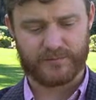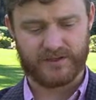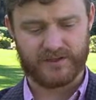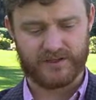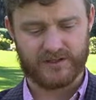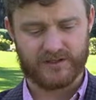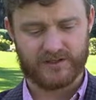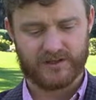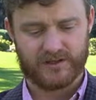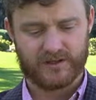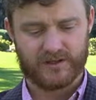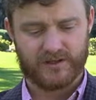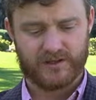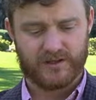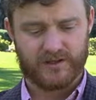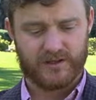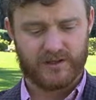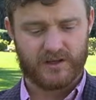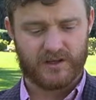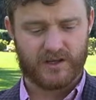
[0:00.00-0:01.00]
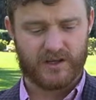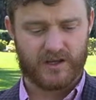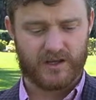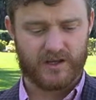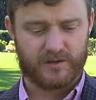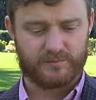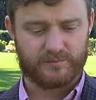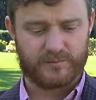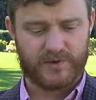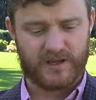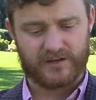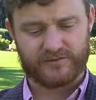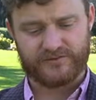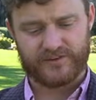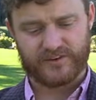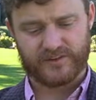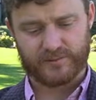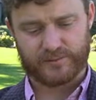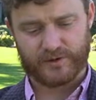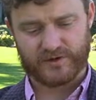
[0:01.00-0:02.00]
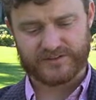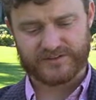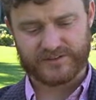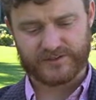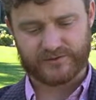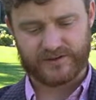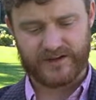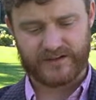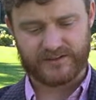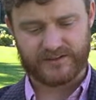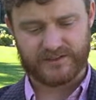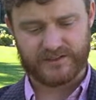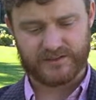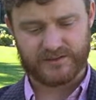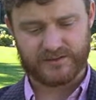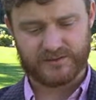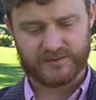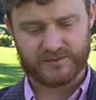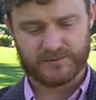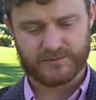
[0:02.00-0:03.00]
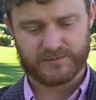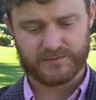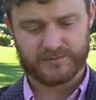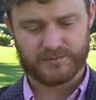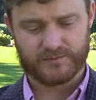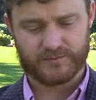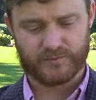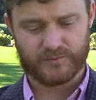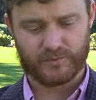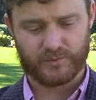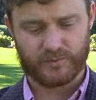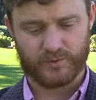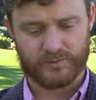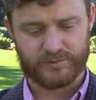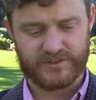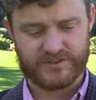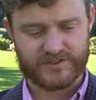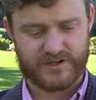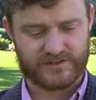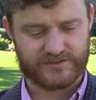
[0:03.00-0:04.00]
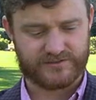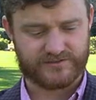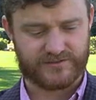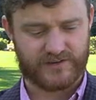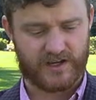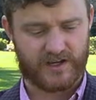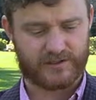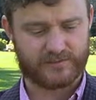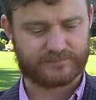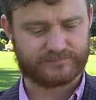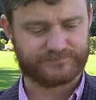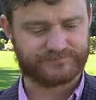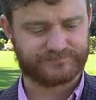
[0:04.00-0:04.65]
benefit the person greatly, would be justified.